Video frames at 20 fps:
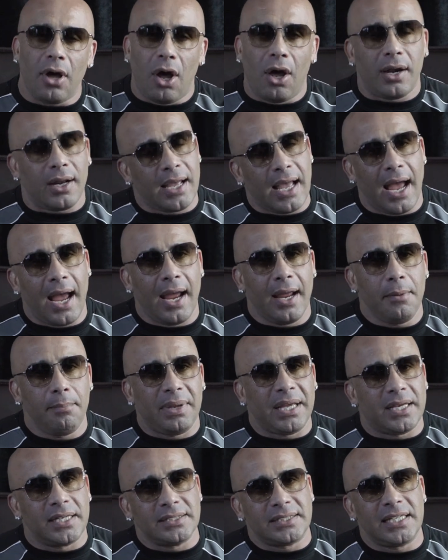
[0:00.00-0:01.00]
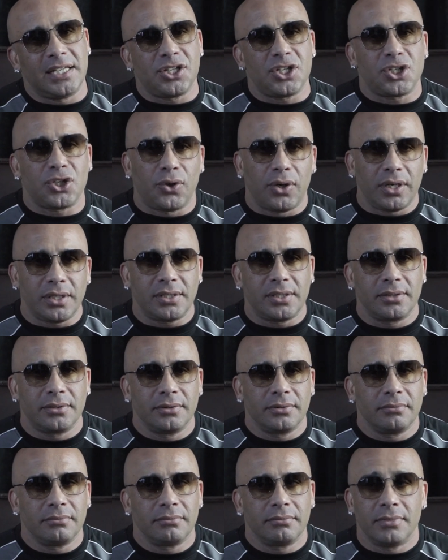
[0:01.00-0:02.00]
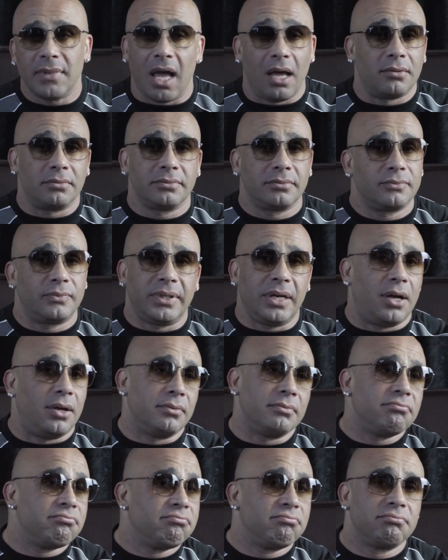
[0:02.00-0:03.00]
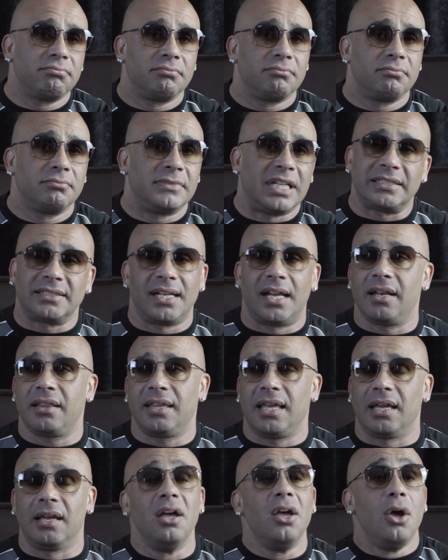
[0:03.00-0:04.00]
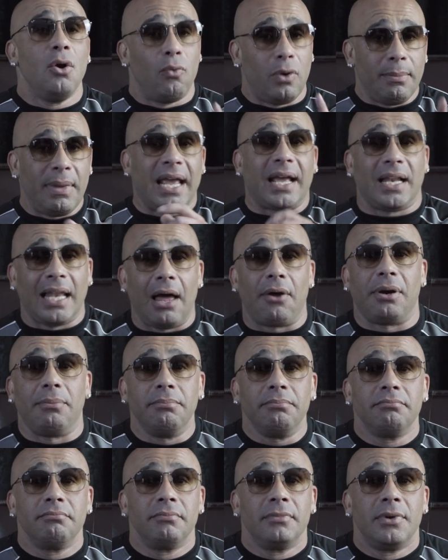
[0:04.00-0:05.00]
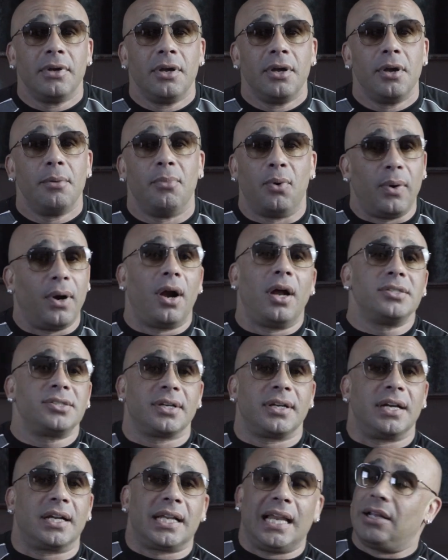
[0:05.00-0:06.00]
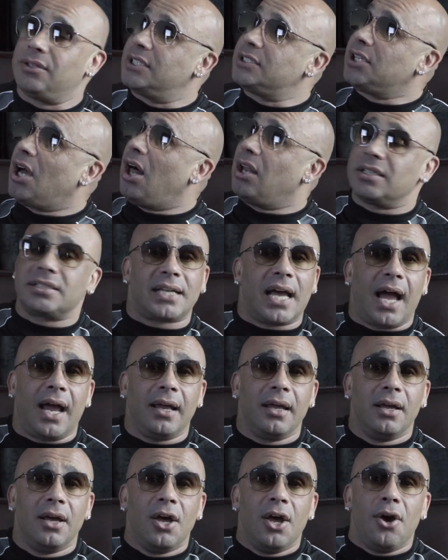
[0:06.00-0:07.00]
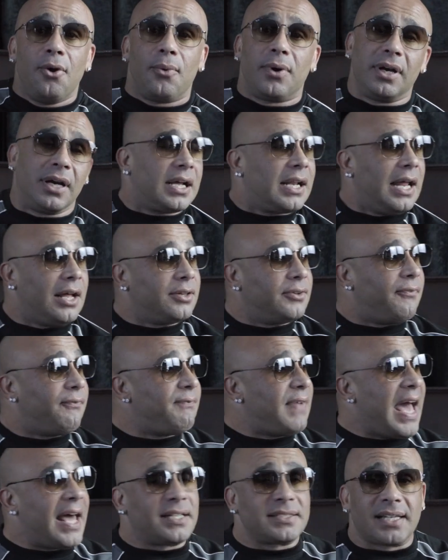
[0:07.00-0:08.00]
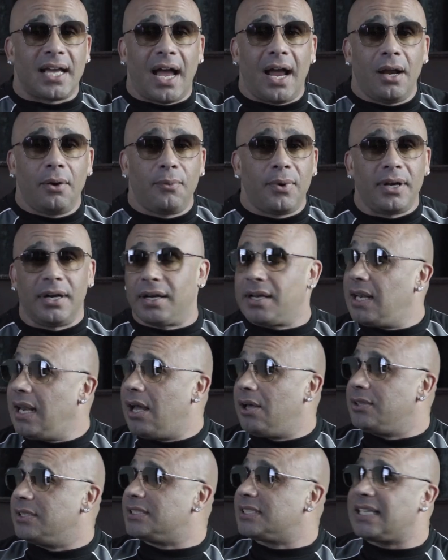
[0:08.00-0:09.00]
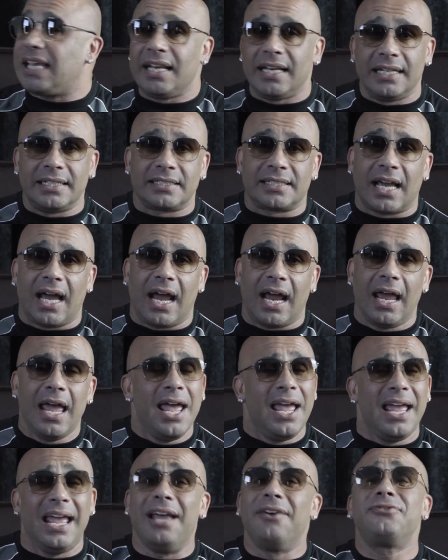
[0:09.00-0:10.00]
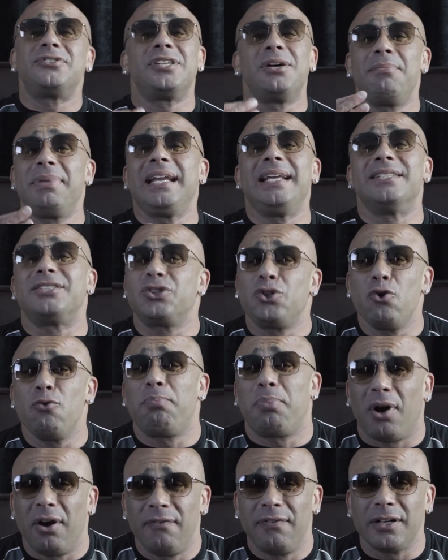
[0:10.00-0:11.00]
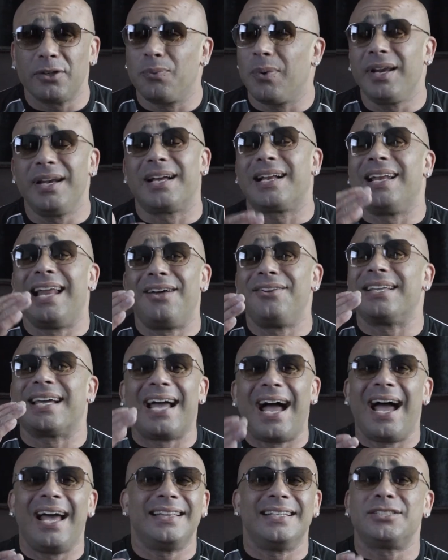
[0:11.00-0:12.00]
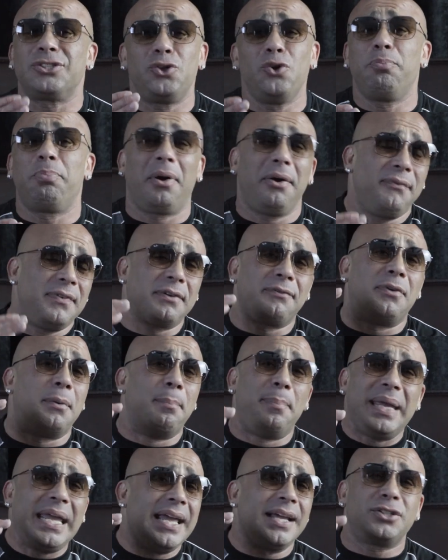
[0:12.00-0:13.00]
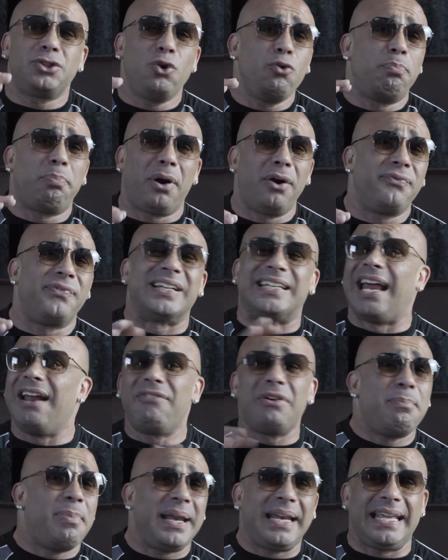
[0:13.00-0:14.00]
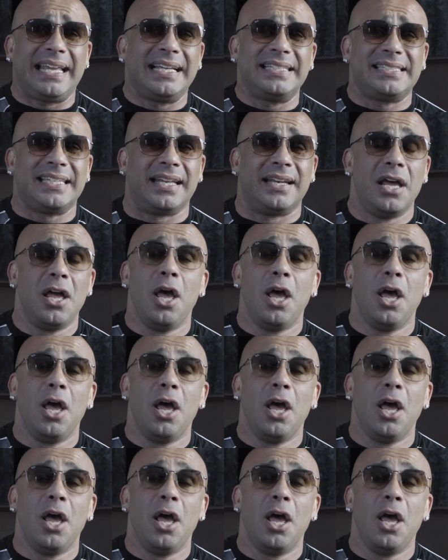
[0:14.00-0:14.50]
on a guy because he's short? No, we don't. That's not a thing. We may clown him, but we're also going to clown the tallest guy. We're going to clown the fattest guy. We're going to clown the skinniest guy. If somebody is too perfect, we're going to clown the guy that's too perfect for being too perfect. Everybody gets it.